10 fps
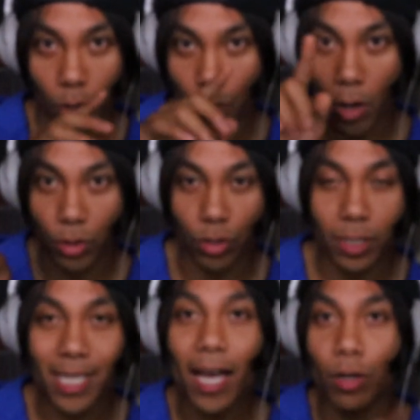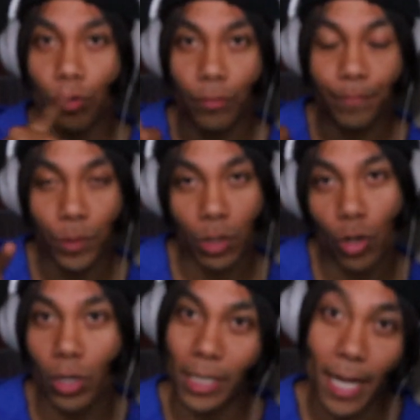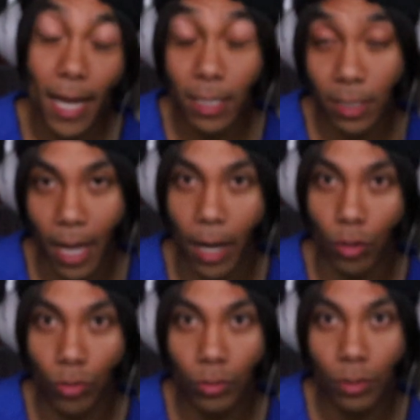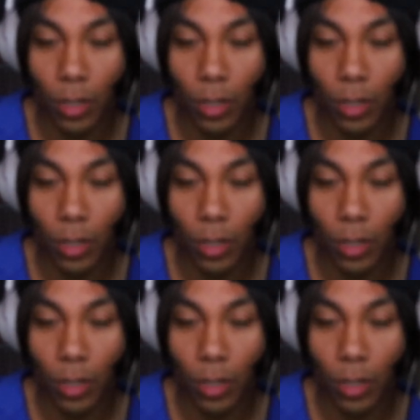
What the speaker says: throughout their cycle, 30-day cycle.